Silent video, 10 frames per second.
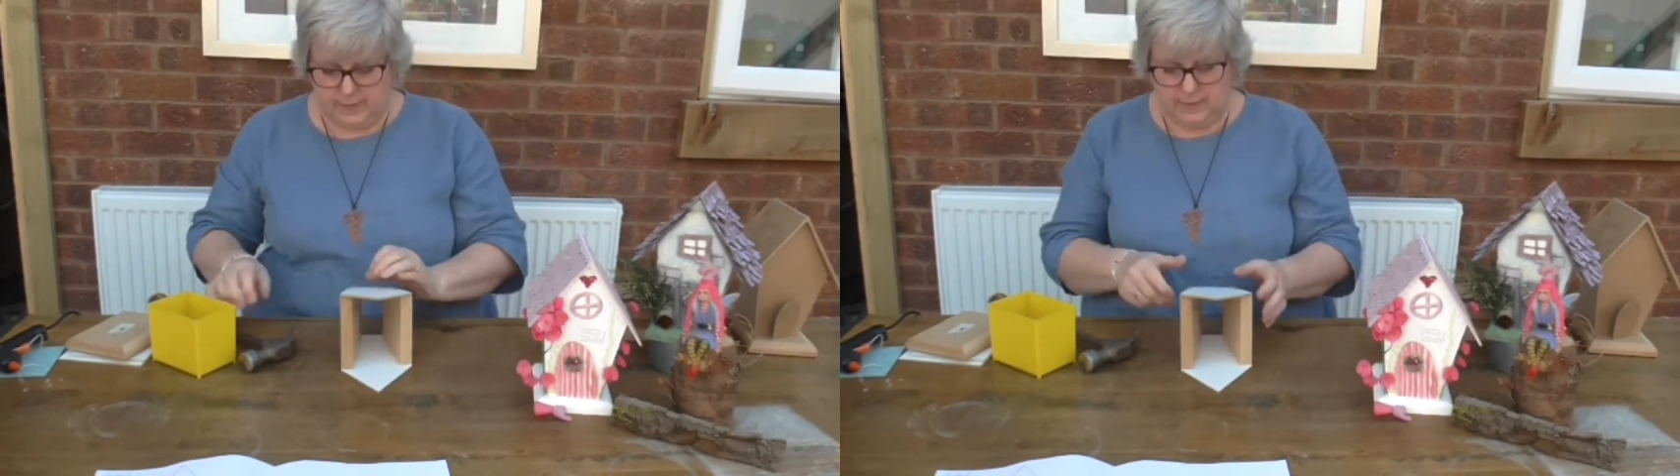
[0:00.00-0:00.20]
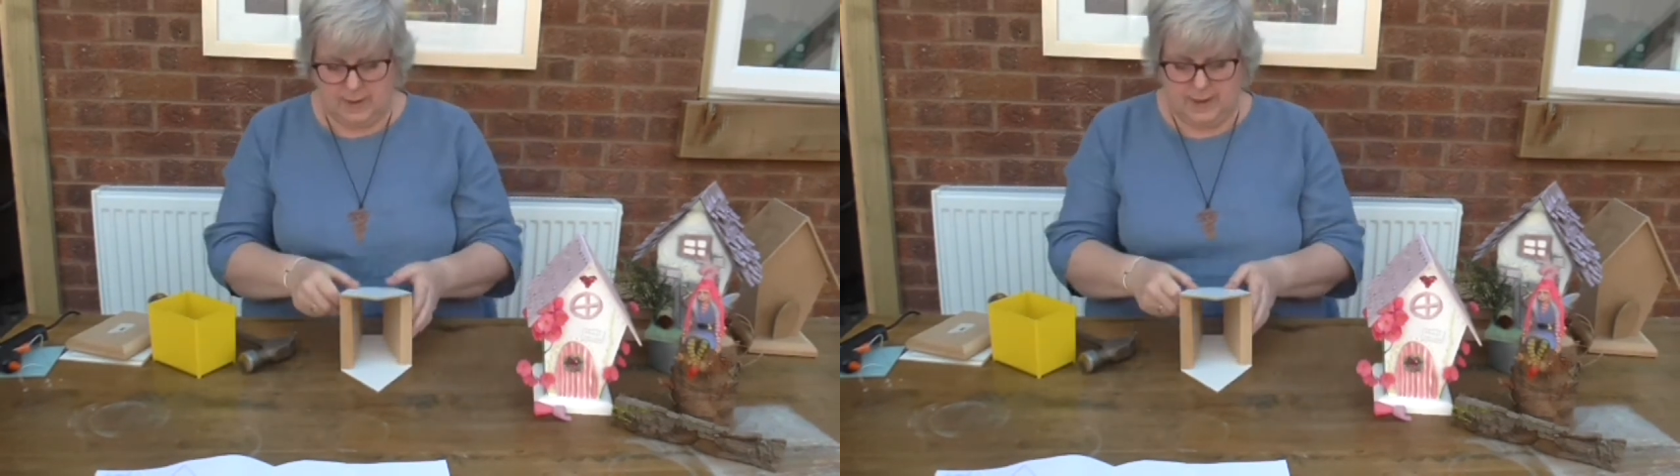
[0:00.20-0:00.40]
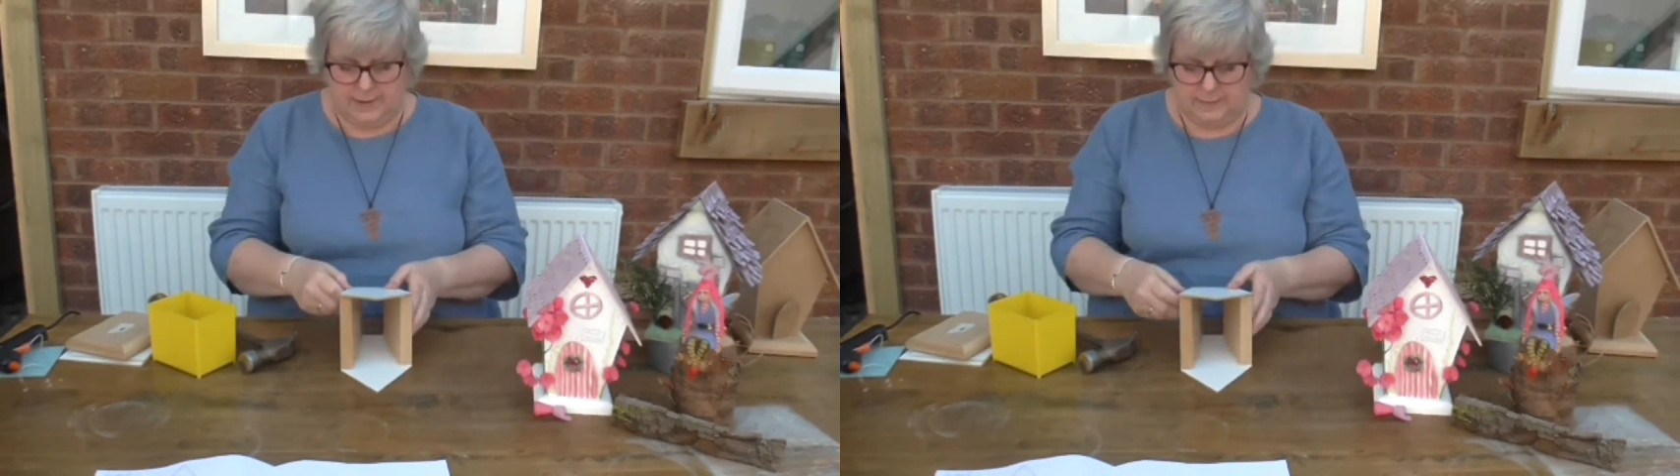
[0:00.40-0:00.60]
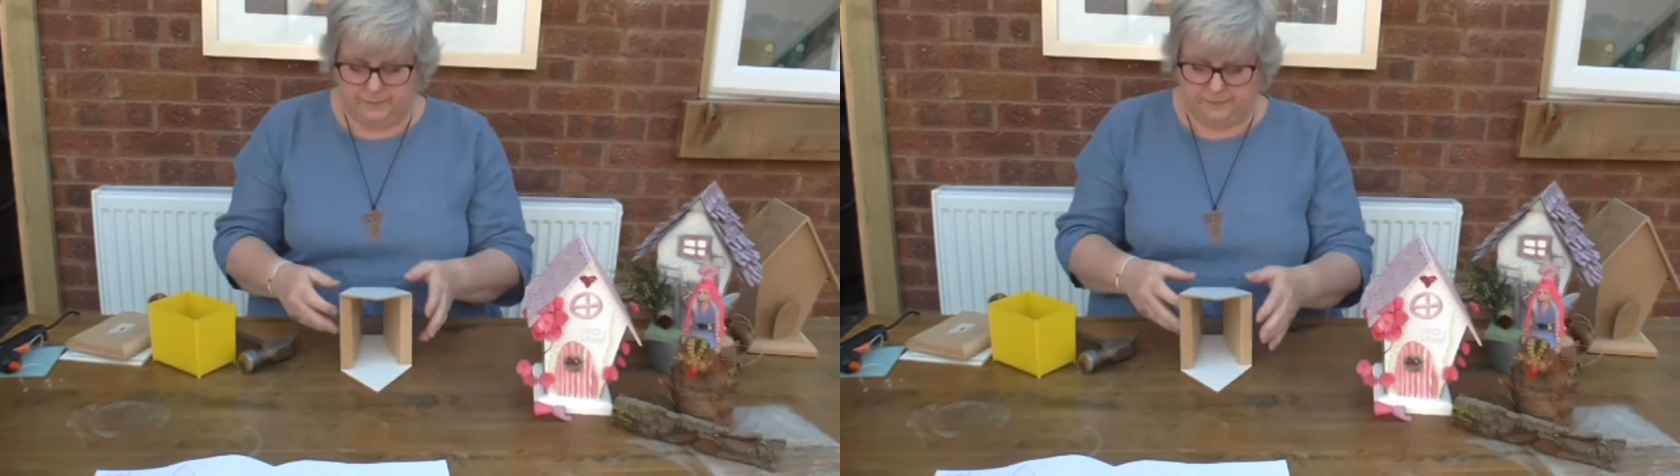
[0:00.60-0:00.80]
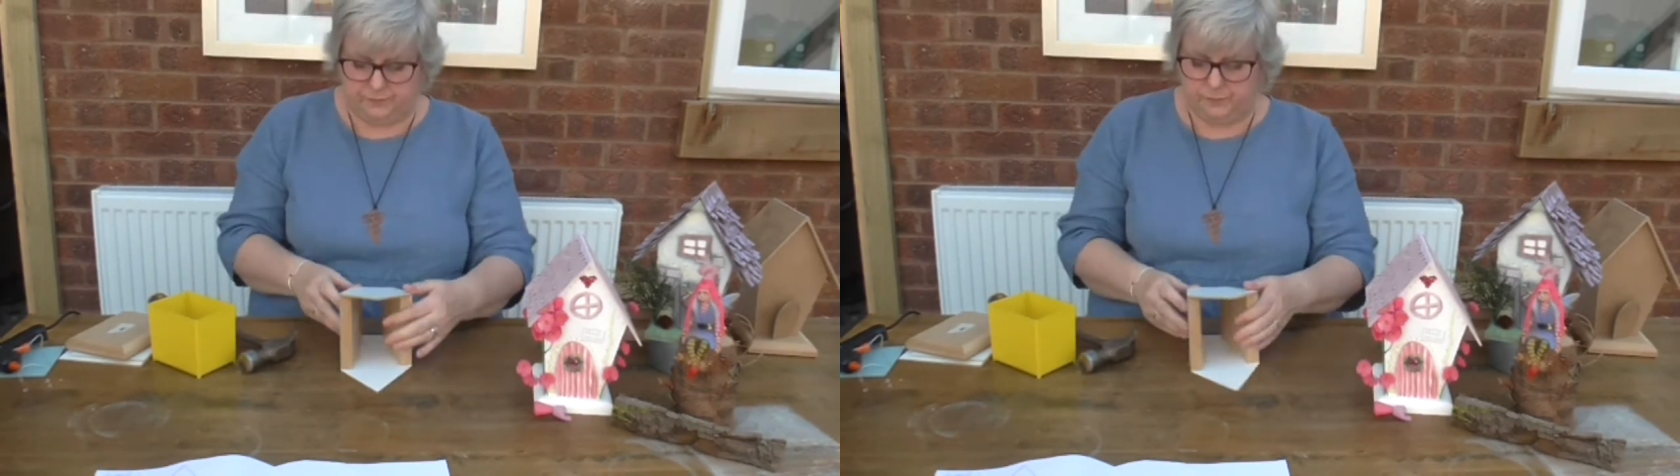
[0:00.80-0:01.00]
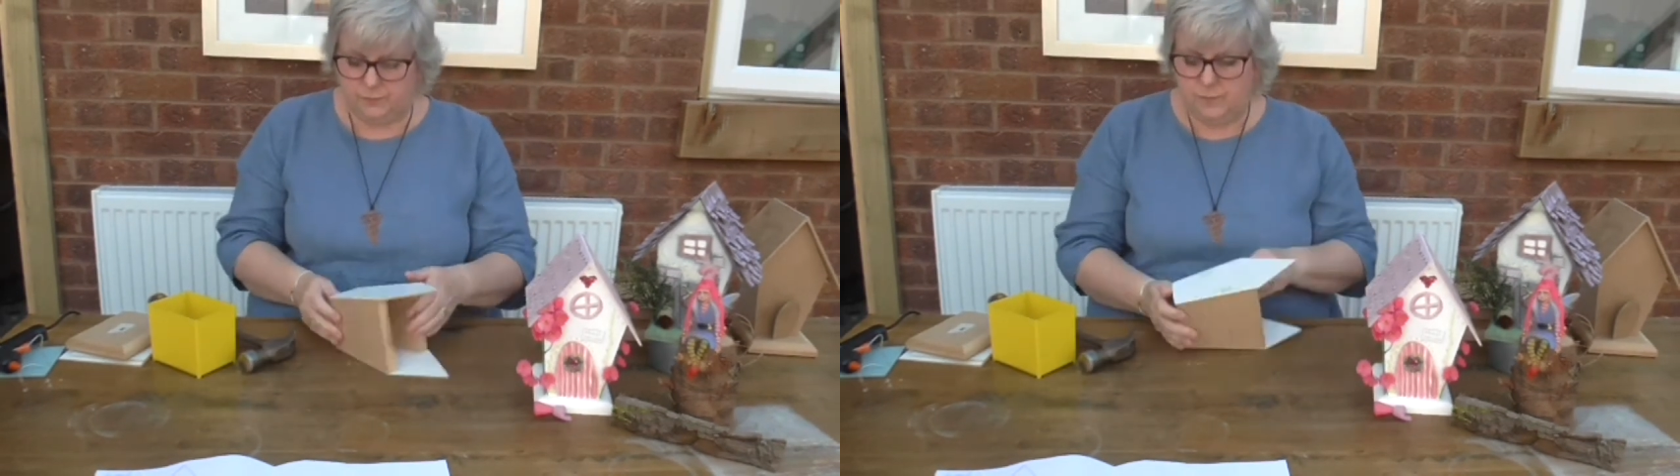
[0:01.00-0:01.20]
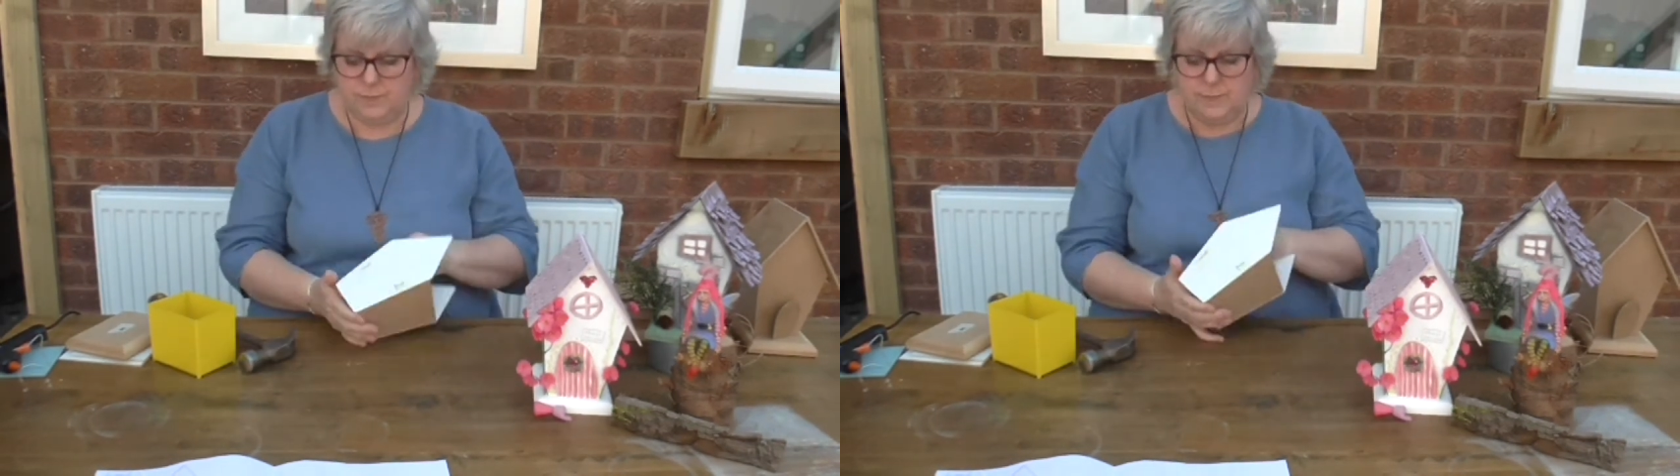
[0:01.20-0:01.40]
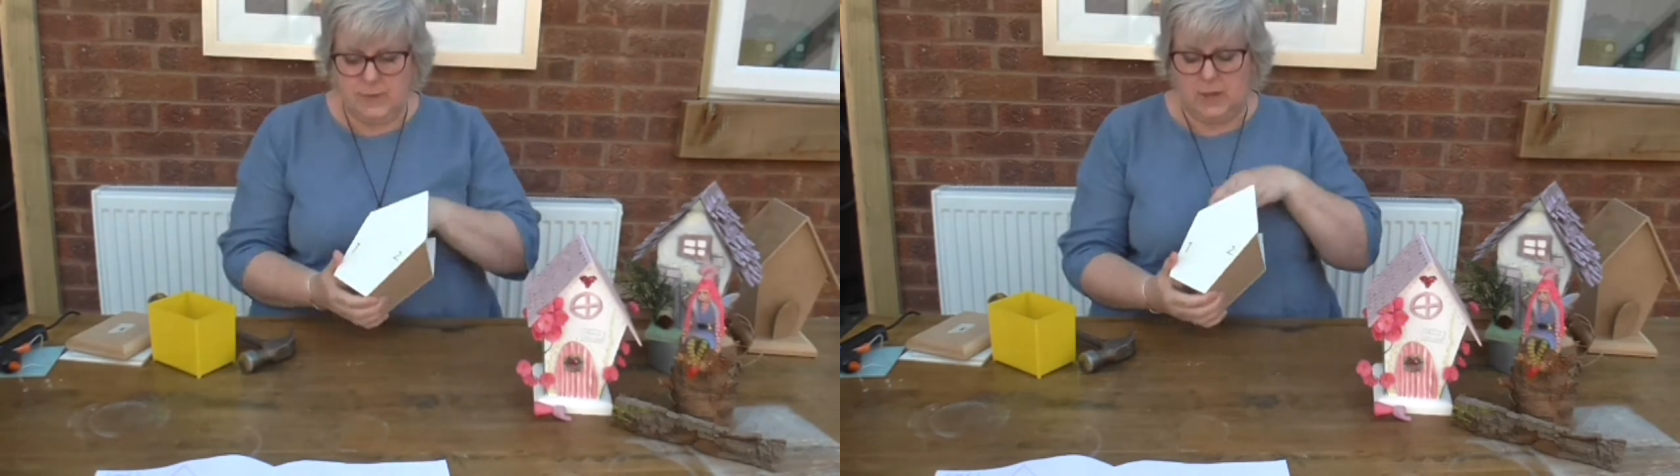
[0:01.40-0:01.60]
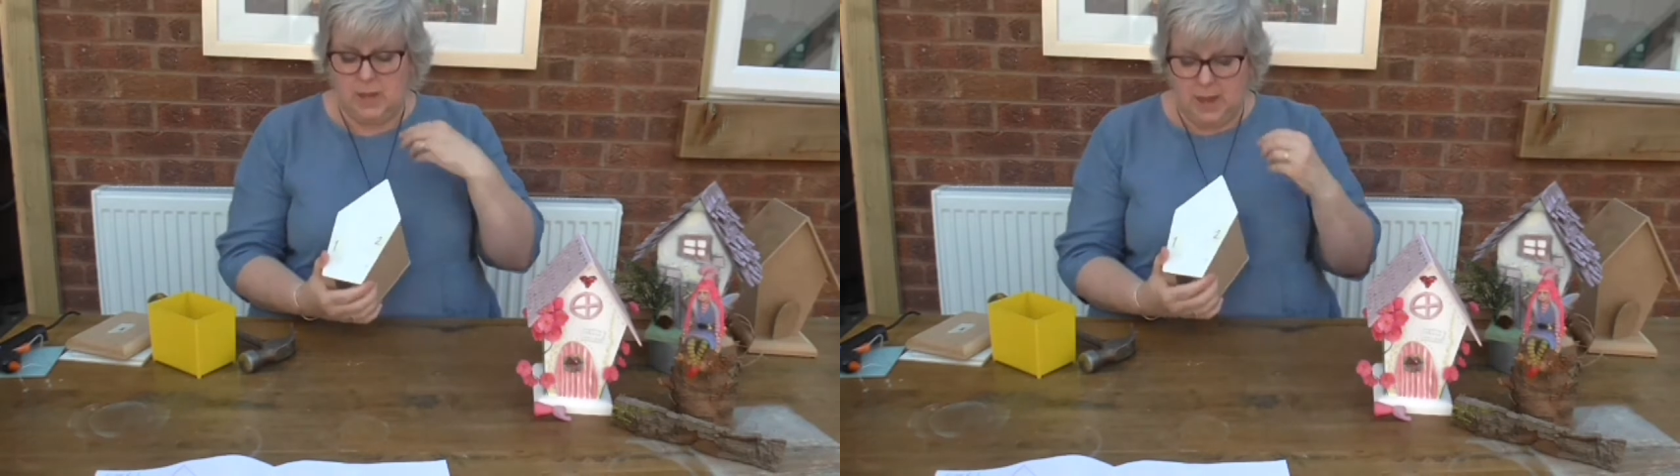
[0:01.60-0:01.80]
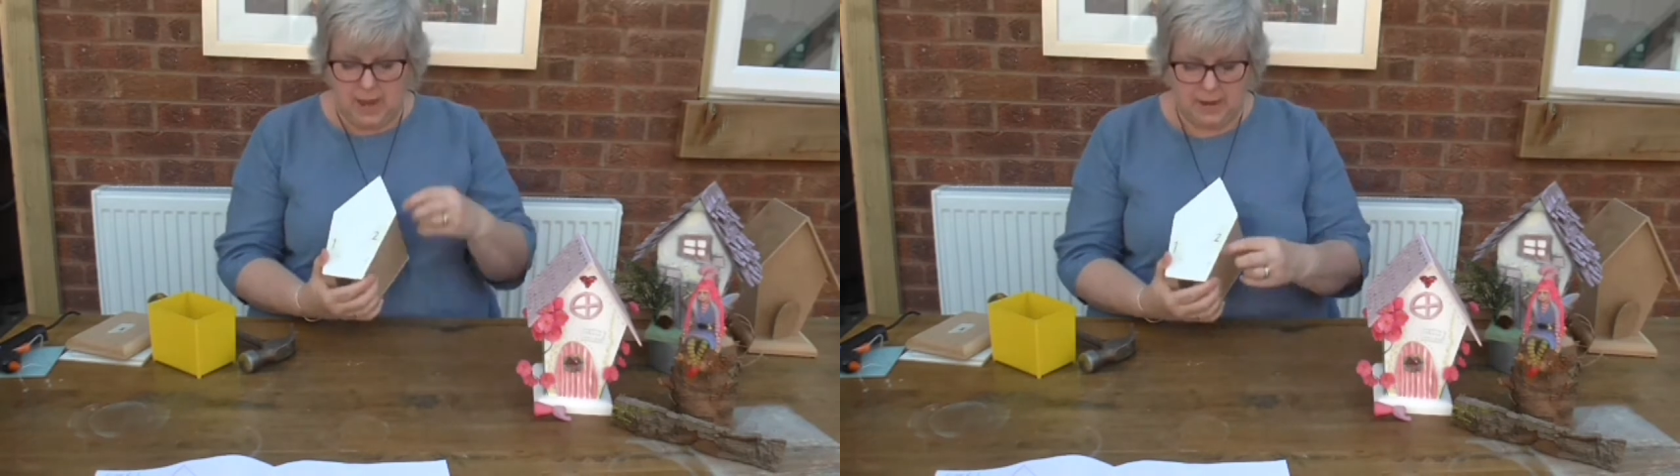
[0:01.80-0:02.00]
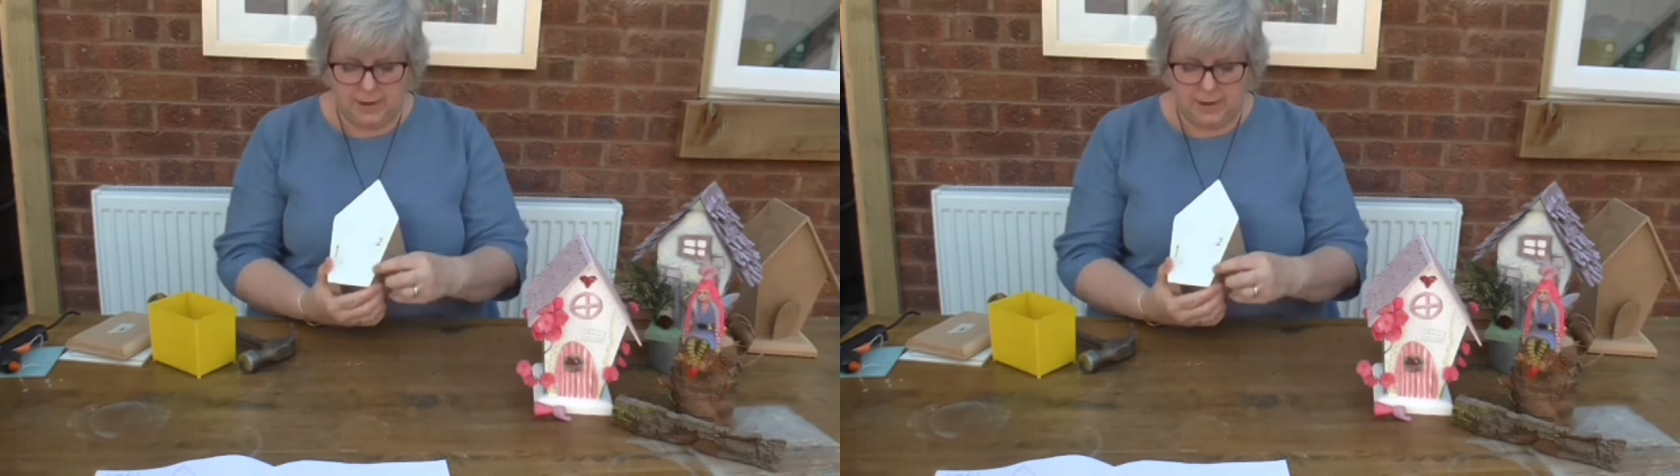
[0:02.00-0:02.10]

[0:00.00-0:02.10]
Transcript: Okay, and